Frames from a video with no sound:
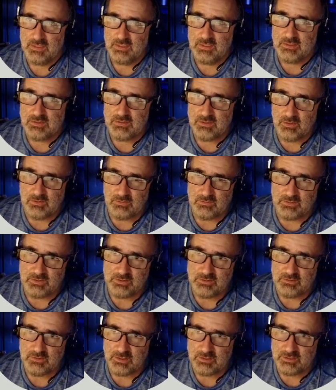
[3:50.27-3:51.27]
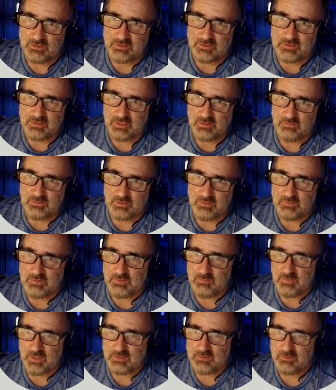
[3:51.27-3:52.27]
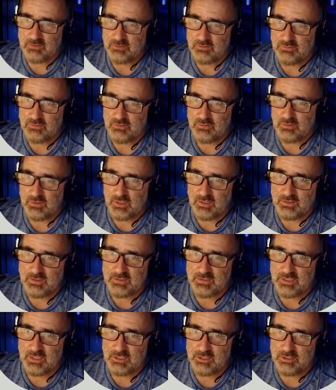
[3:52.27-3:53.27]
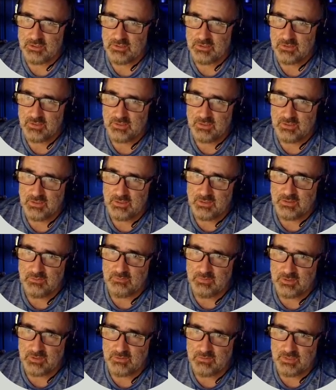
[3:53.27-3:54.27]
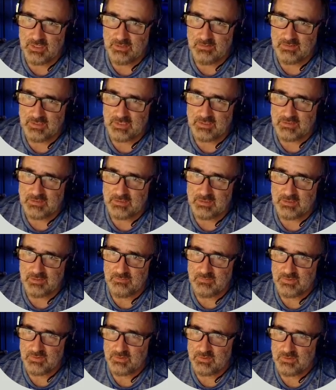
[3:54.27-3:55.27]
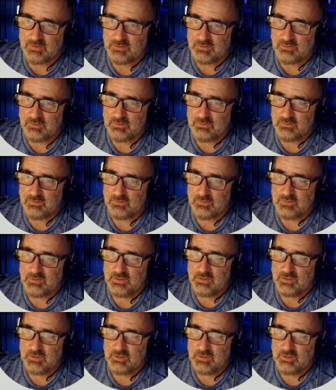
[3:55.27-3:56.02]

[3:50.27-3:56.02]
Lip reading: So instructions say we go into microcontroller architecture, we go down to STM32